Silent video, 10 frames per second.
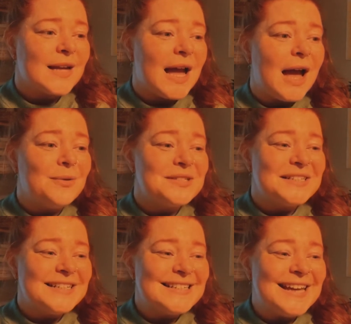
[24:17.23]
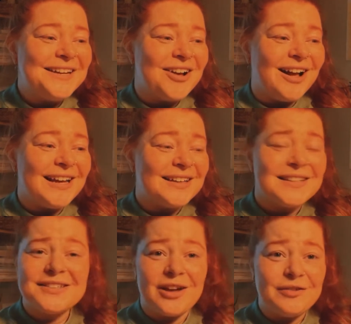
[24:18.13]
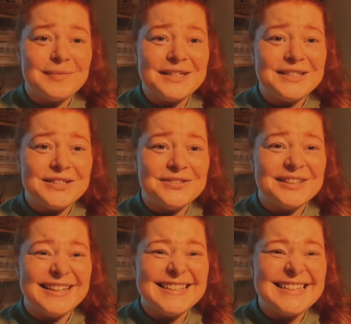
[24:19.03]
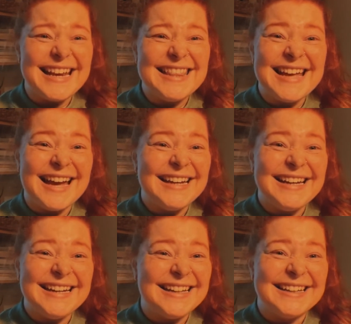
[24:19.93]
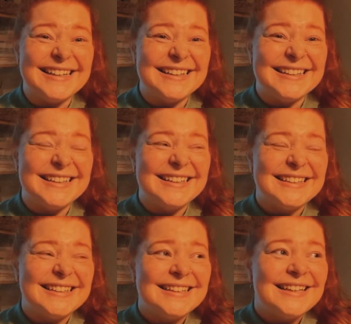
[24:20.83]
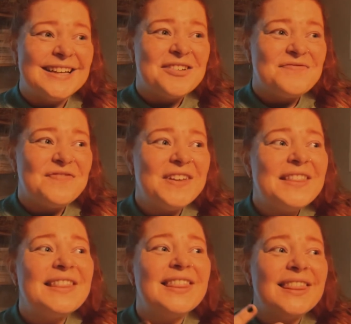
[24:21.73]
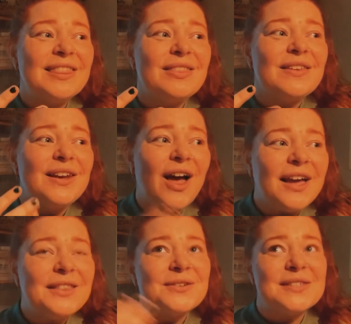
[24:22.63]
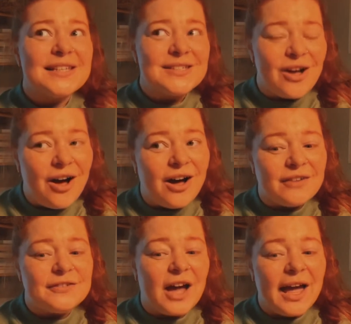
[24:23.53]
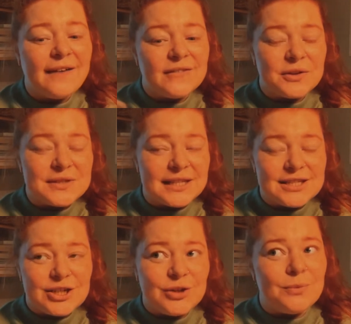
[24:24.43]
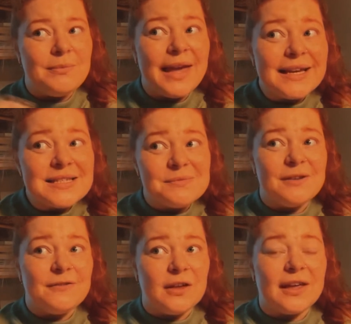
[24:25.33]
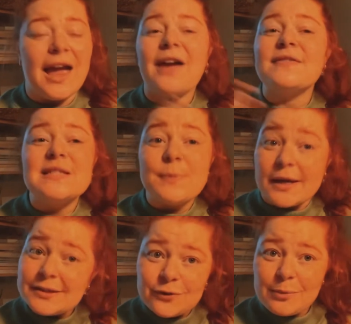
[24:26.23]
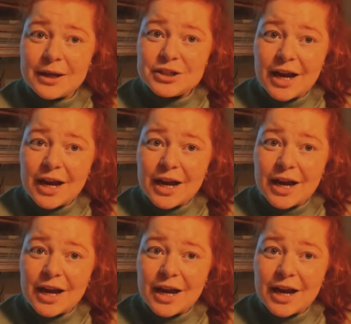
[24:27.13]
I was gonna say knocking things off my to-do list, and that ain't it. But knocking those things off, not having those things to do, makes me feel like I have space for my